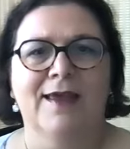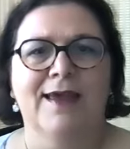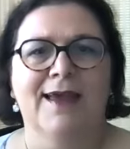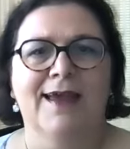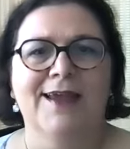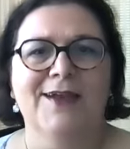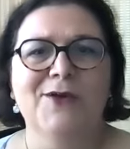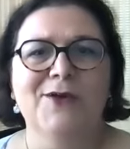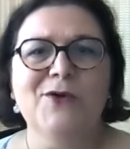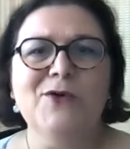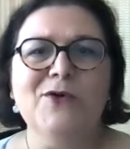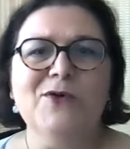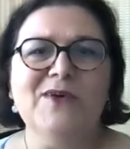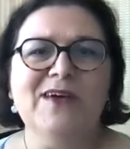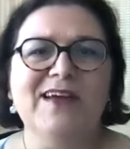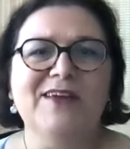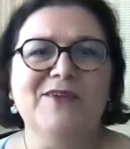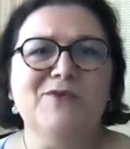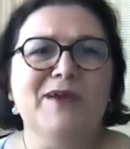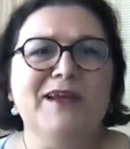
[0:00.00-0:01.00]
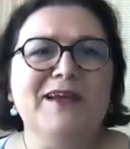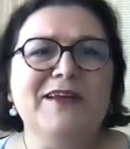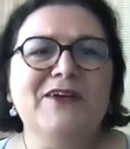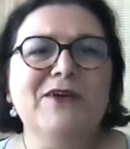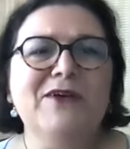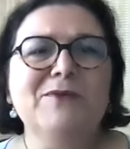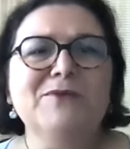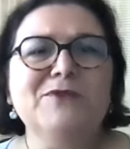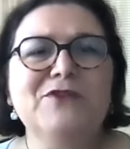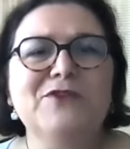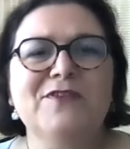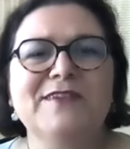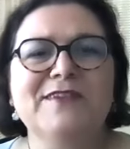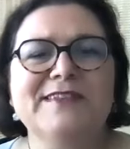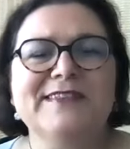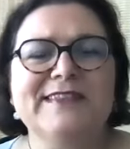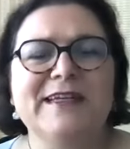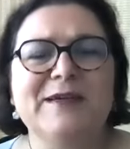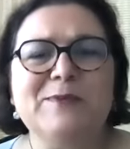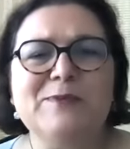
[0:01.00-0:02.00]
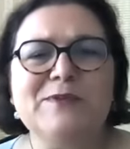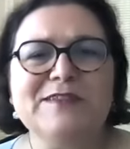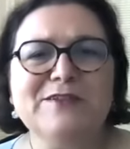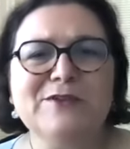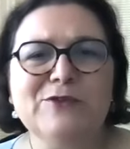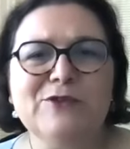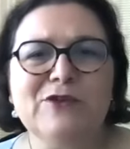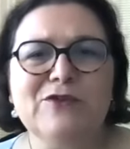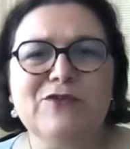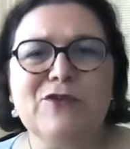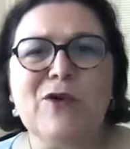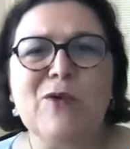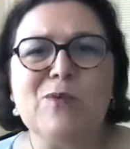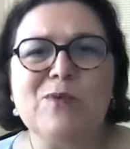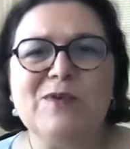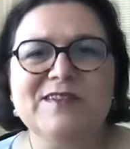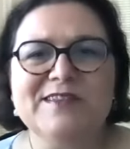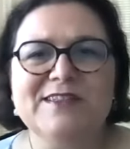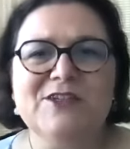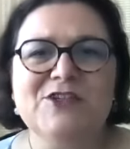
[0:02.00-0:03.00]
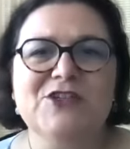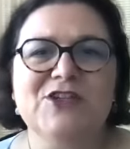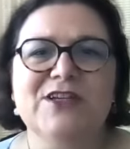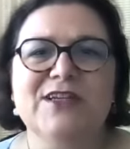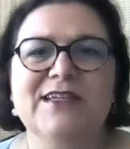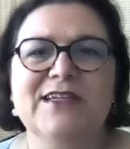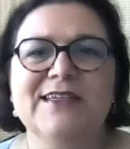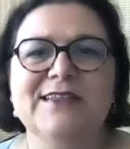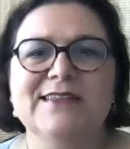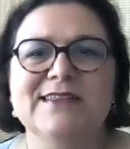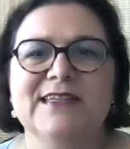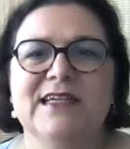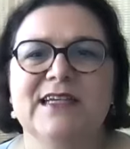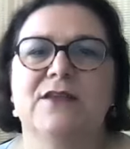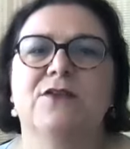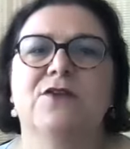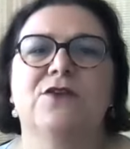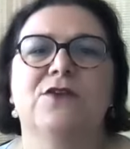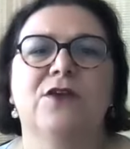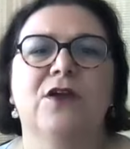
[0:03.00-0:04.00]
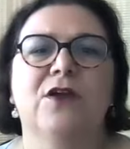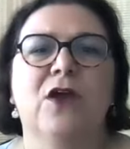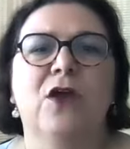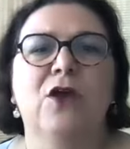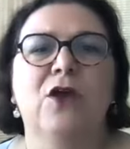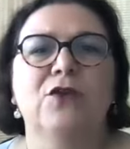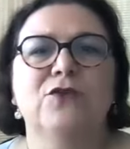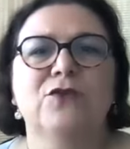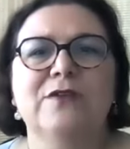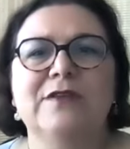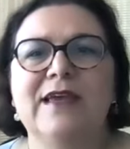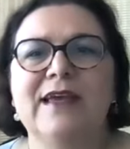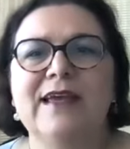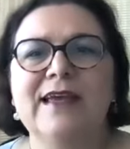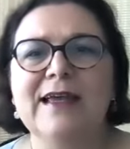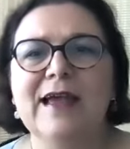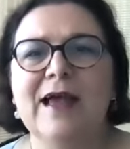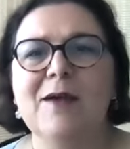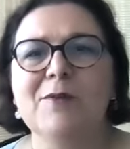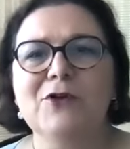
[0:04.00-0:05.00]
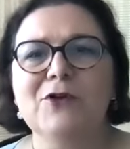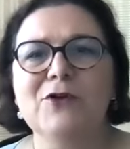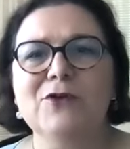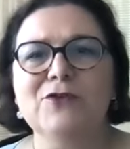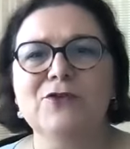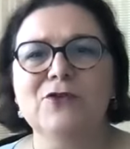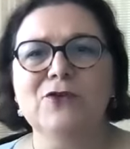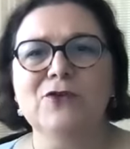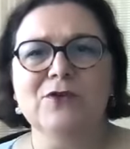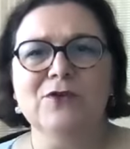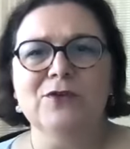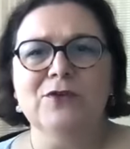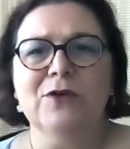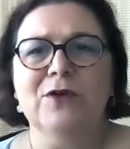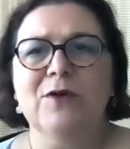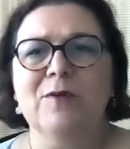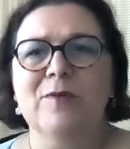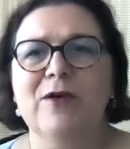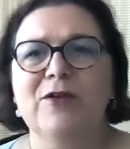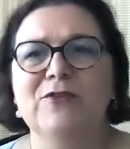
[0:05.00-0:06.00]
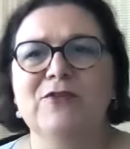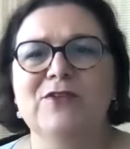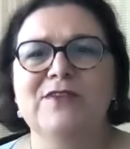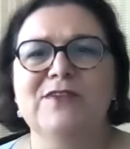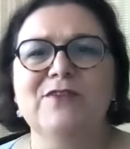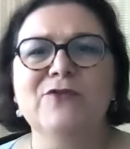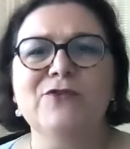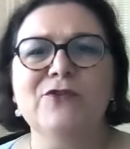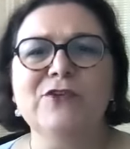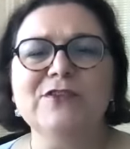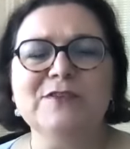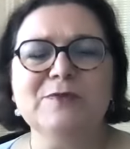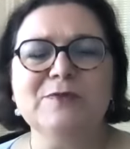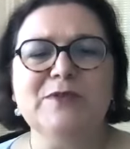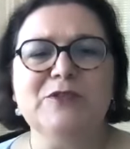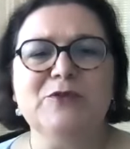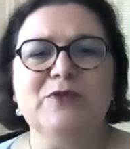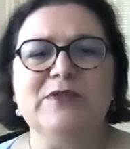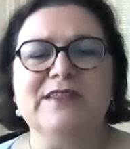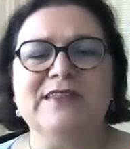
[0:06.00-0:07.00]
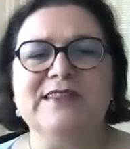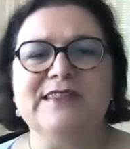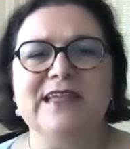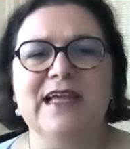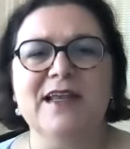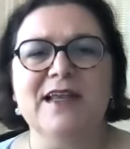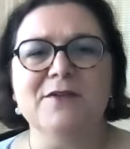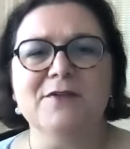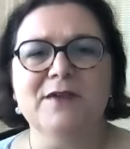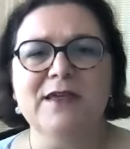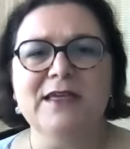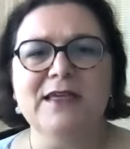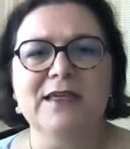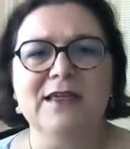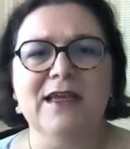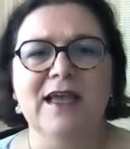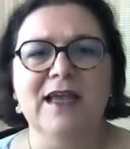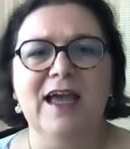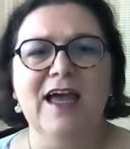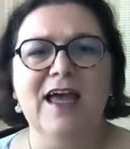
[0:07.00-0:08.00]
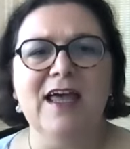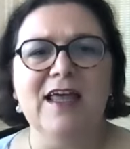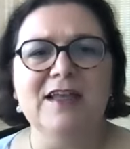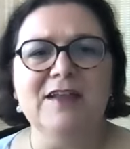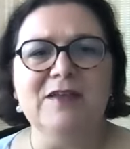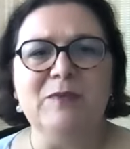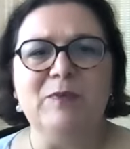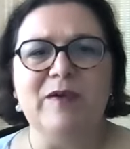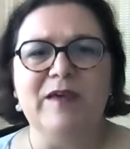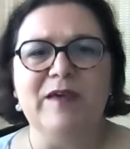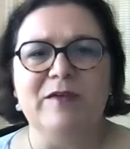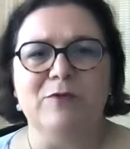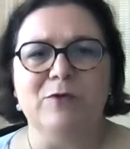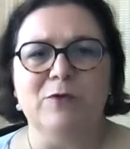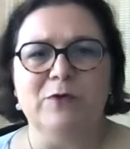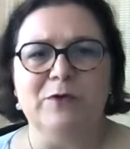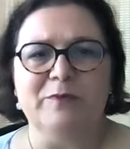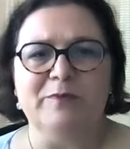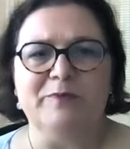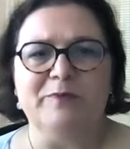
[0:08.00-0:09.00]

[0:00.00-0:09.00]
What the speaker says: Hello and welcome to this episode of Compensation Insider. Today, I'm going to talk about the difference between salary and payroll.